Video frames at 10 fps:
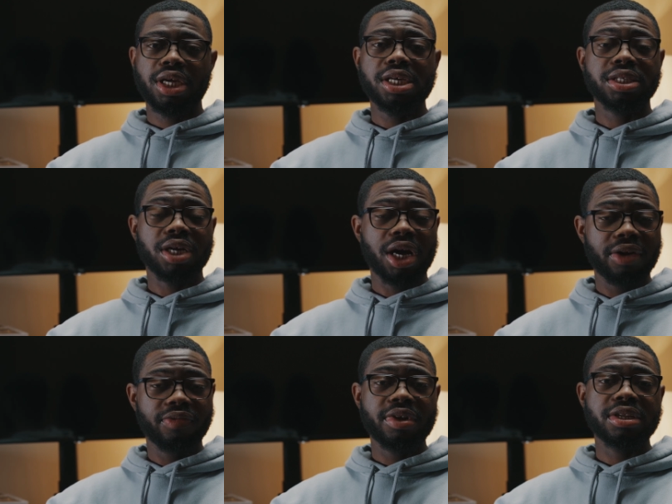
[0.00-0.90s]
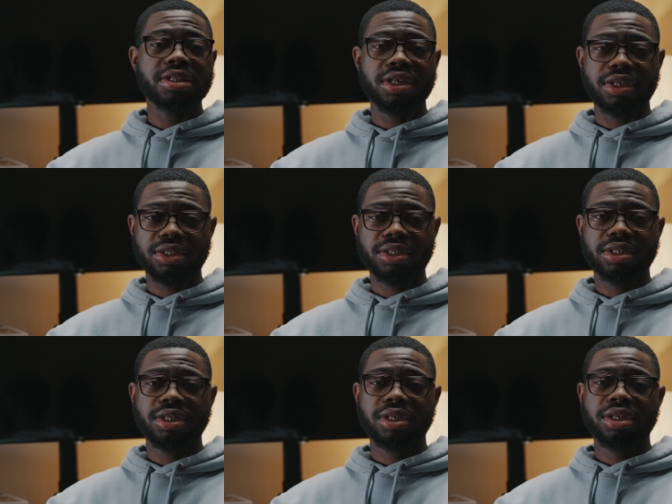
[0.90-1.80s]
He's confident in
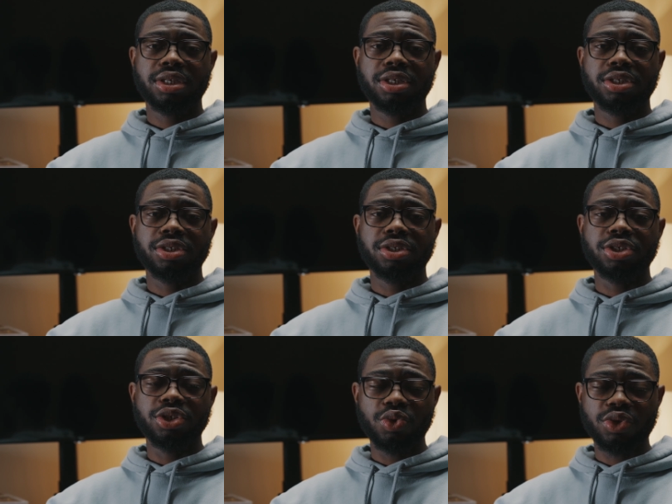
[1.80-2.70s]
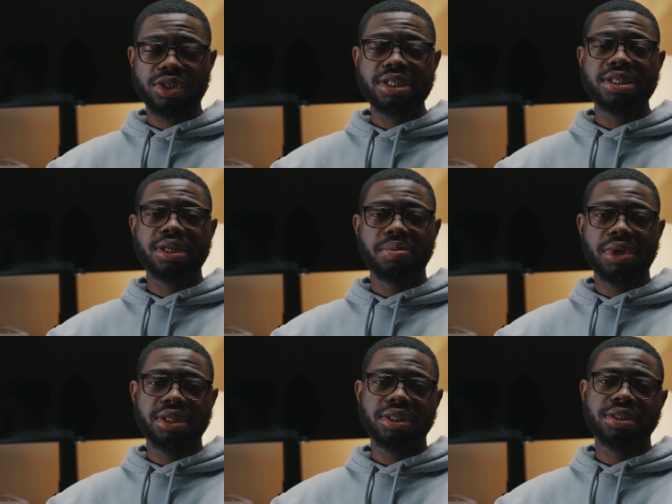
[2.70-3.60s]
us to use these
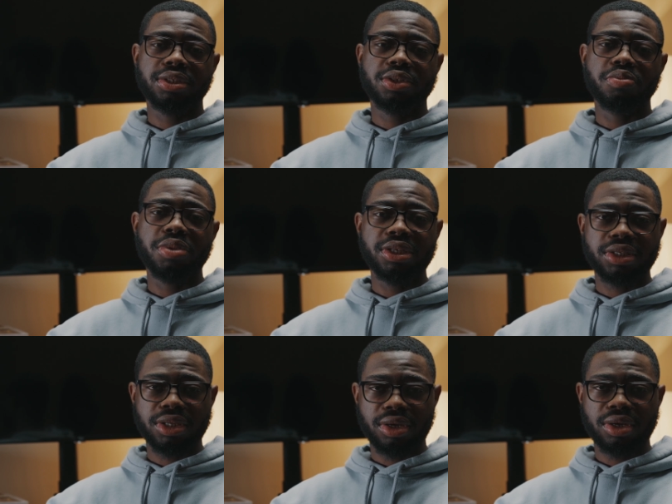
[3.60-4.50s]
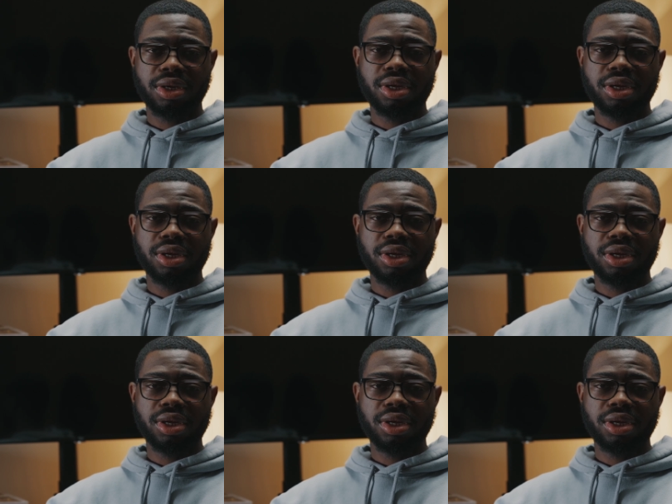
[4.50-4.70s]
abilities to minister,